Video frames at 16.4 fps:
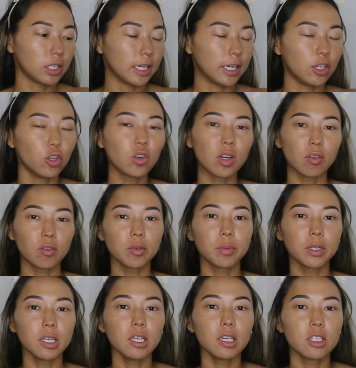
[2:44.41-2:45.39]
I know
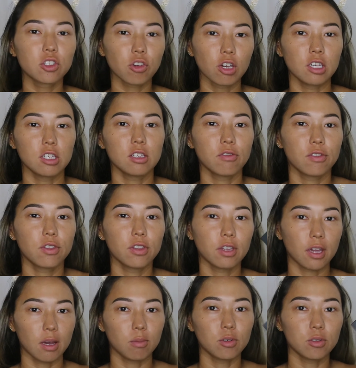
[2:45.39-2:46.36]
everybody is crazy for the
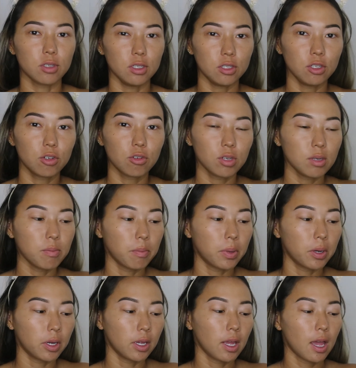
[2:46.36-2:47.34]
Camel CC cream,
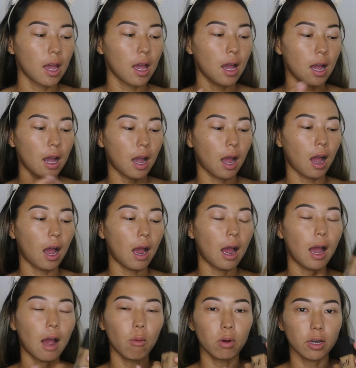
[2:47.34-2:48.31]
but
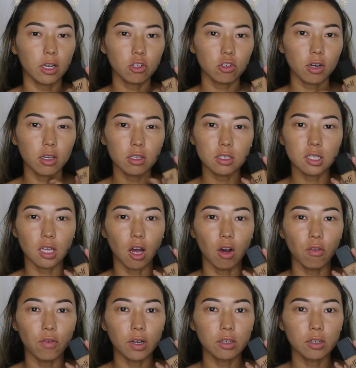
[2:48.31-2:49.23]
when I tried this e.L.F.